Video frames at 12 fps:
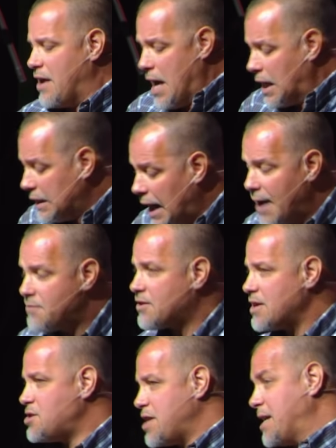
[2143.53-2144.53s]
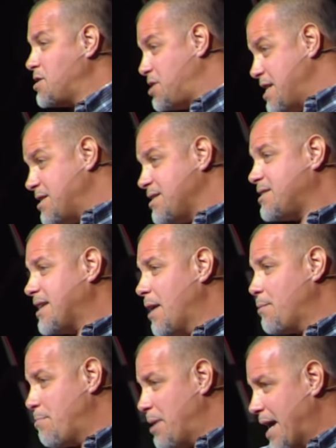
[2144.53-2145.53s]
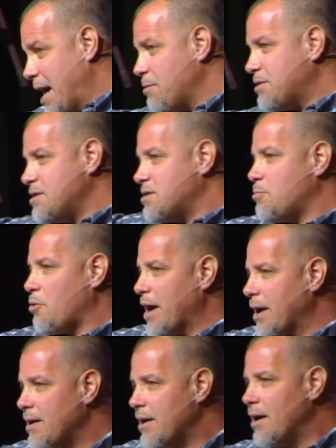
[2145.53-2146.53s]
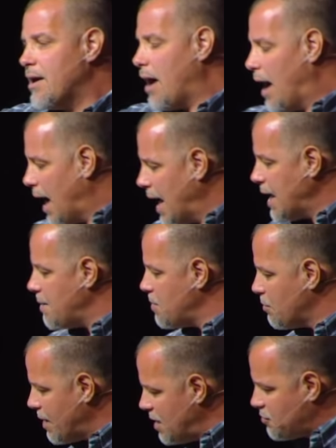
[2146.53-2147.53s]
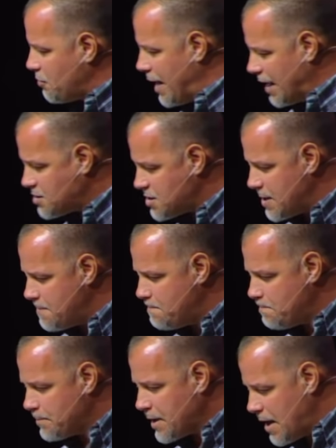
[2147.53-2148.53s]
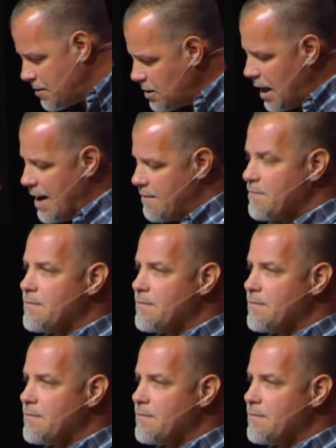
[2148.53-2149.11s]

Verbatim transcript: Lives can change. Jesus said, we began with this morning, I am the resurrection and the life.